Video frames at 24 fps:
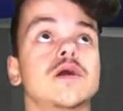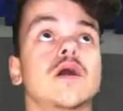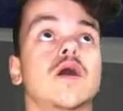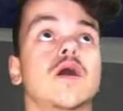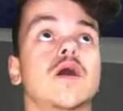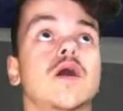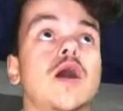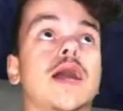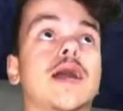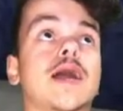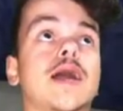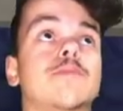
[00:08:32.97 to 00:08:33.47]

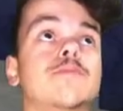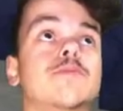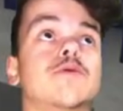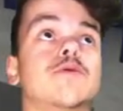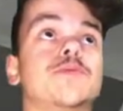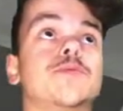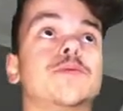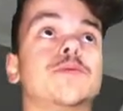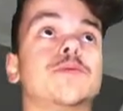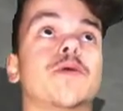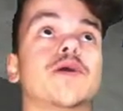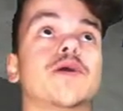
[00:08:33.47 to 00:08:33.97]
I am
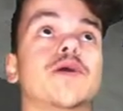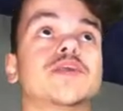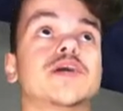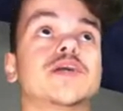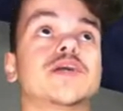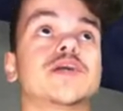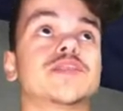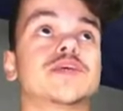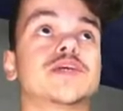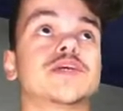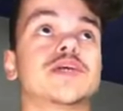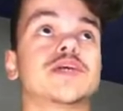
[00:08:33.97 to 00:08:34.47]
hoping by the end
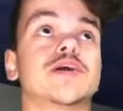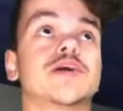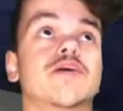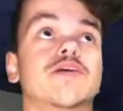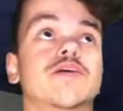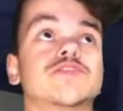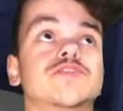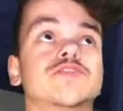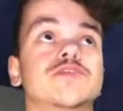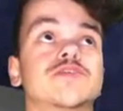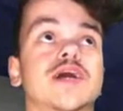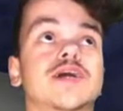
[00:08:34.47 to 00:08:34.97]
of the year I
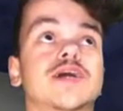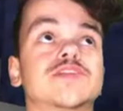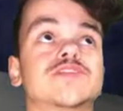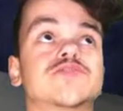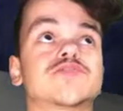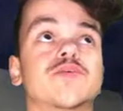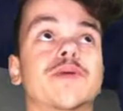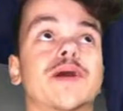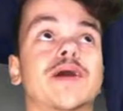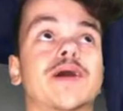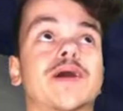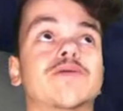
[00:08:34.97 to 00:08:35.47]
do get to
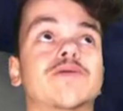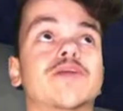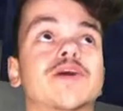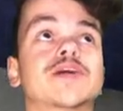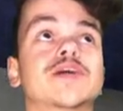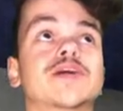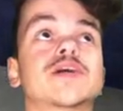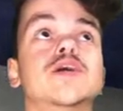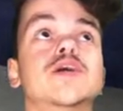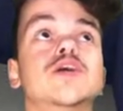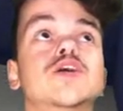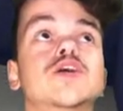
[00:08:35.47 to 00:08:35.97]
about like
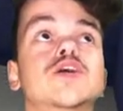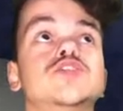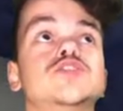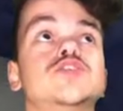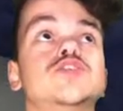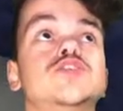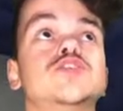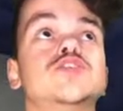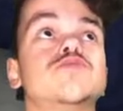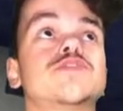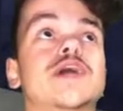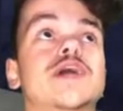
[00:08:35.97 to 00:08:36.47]

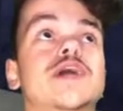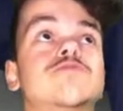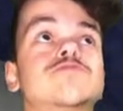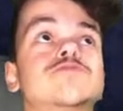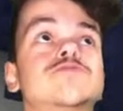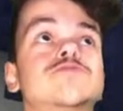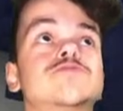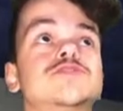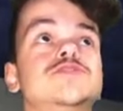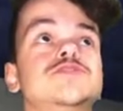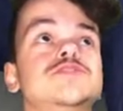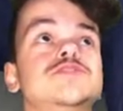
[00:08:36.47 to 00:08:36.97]

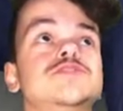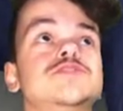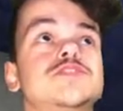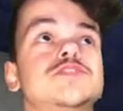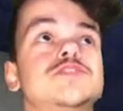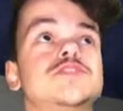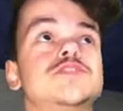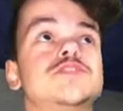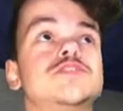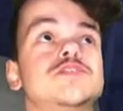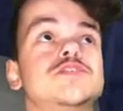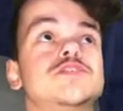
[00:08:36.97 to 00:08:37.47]
2,000
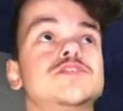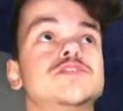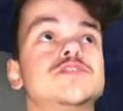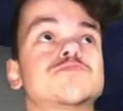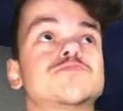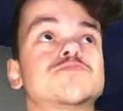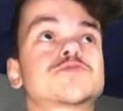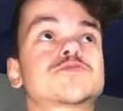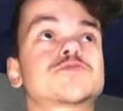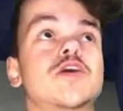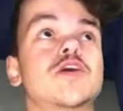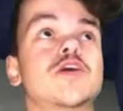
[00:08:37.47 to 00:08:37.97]

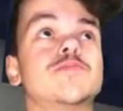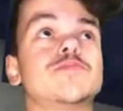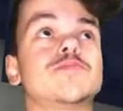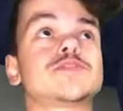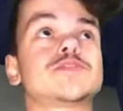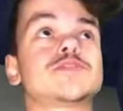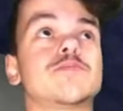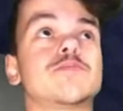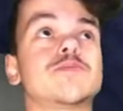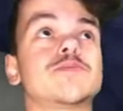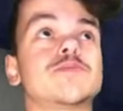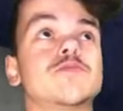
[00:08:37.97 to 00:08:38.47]
subscribers.
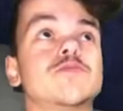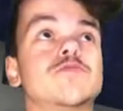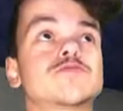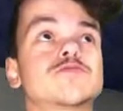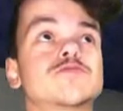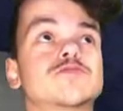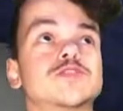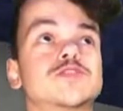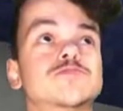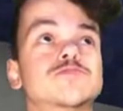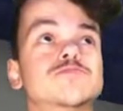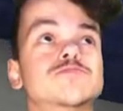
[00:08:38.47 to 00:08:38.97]
That'd be
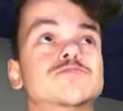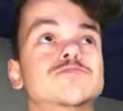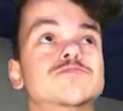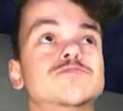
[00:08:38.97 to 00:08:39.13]
awesome.